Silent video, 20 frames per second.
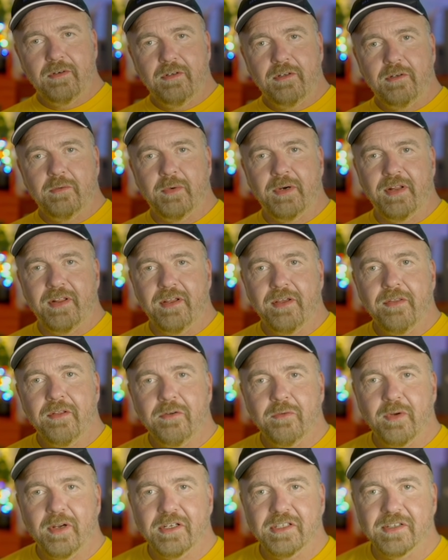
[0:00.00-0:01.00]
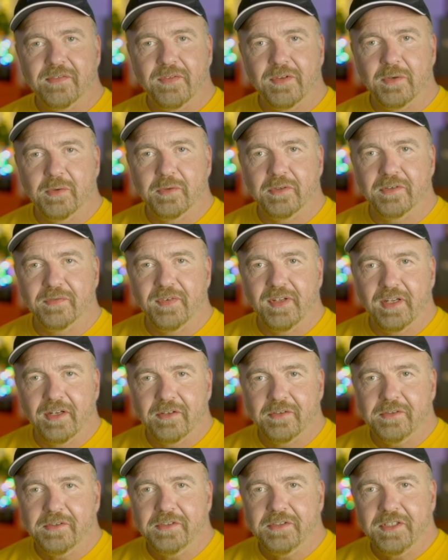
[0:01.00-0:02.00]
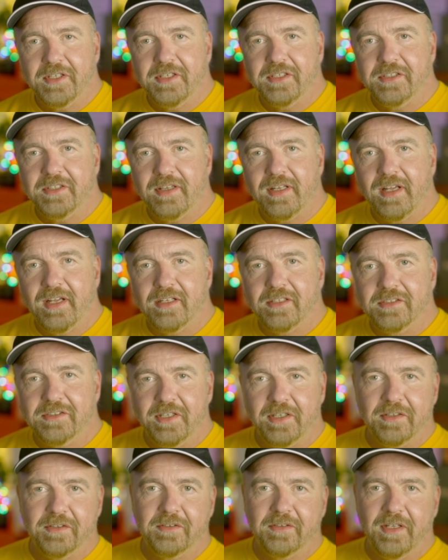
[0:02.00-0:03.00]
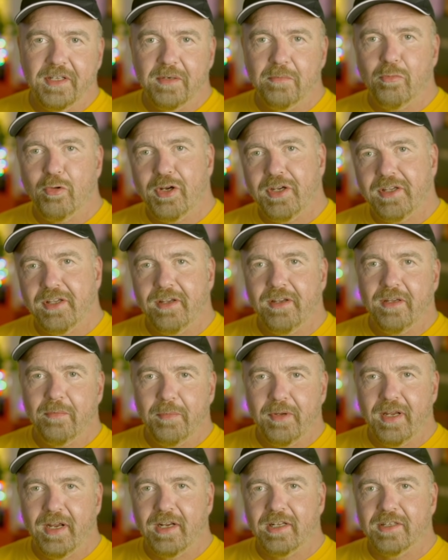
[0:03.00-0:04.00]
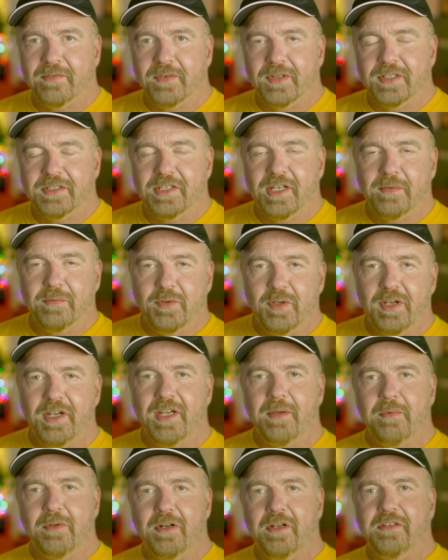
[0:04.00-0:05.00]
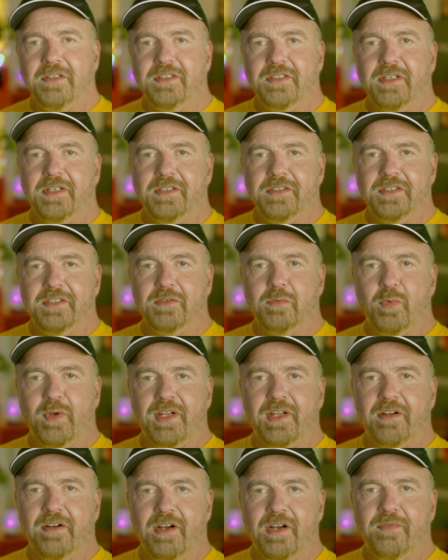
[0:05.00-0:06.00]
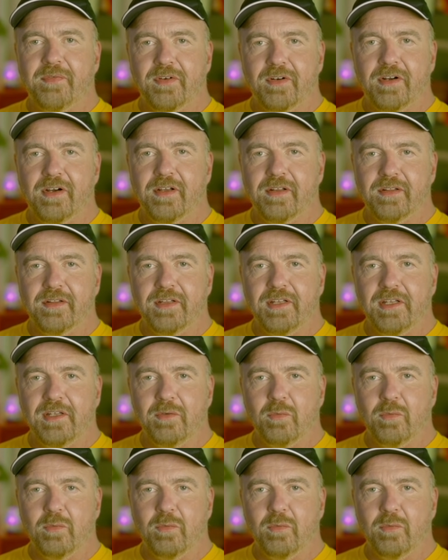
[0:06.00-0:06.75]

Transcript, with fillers: One of the other tricks of the older vehicles is that signal and braking can be active at the same time, and all this does is wink off and on the